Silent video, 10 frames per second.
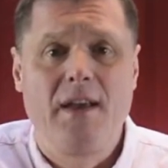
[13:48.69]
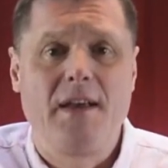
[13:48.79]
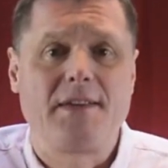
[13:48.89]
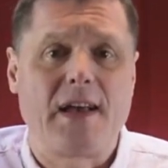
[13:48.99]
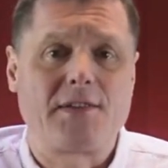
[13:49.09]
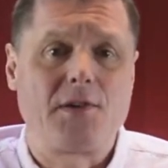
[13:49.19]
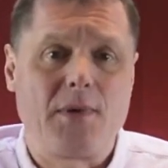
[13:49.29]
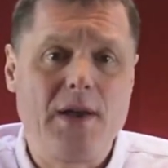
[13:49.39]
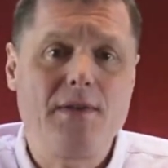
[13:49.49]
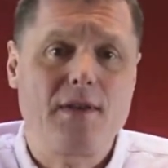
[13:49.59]
is that
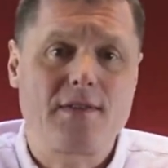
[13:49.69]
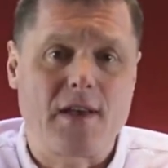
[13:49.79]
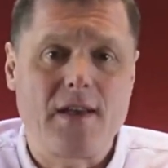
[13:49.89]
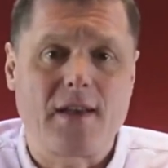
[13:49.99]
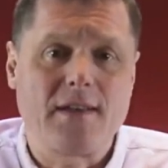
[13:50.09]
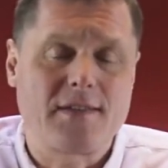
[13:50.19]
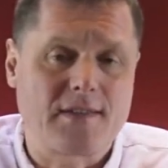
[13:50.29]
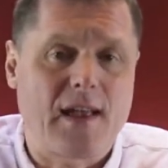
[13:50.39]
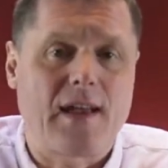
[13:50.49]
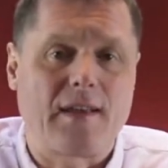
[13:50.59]
you either take a
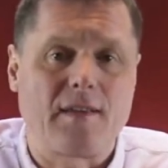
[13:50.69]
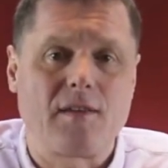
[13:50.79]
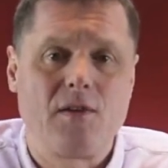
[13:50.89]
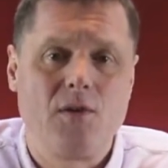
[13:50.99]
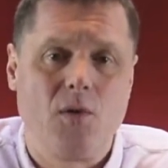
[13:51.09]
stand